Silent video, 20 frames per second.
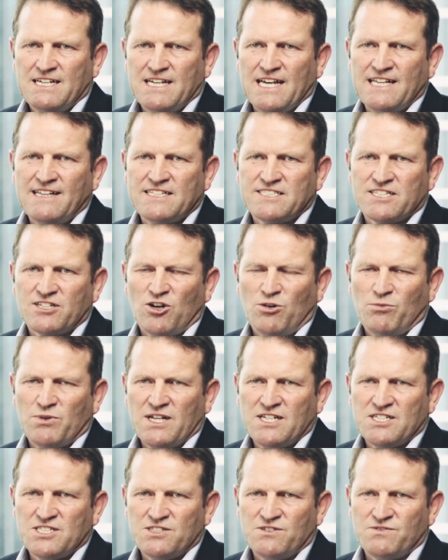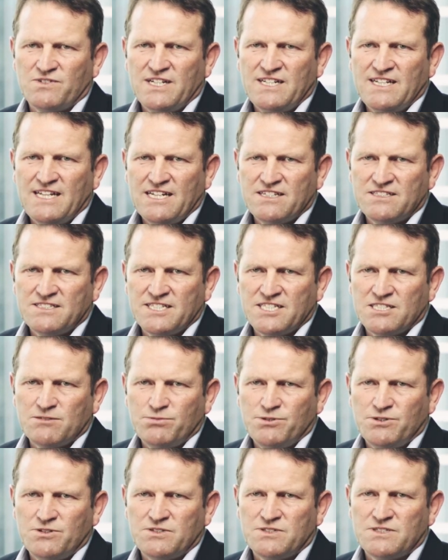And that's a combination of in-house
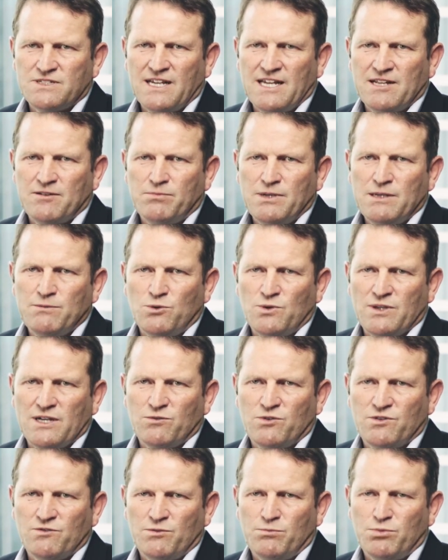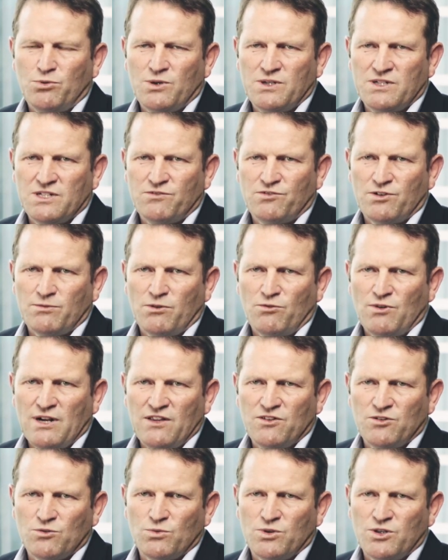experts and people that we've appointed from
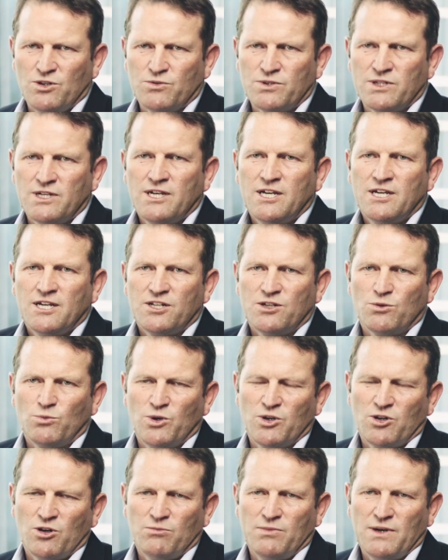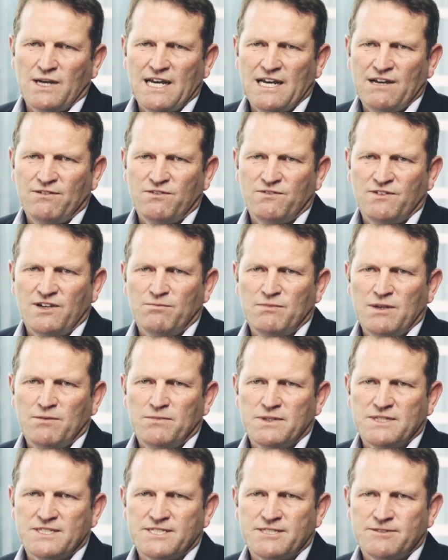around the world to work on behalf of our
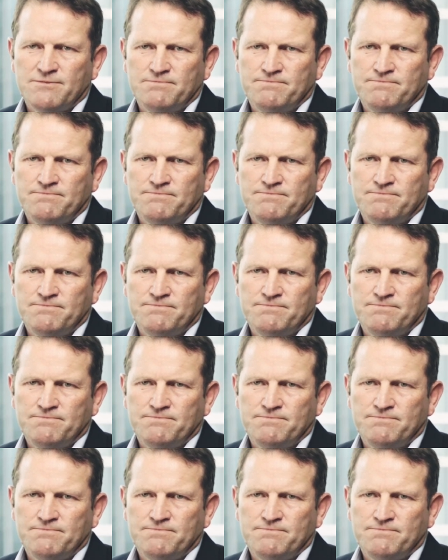members.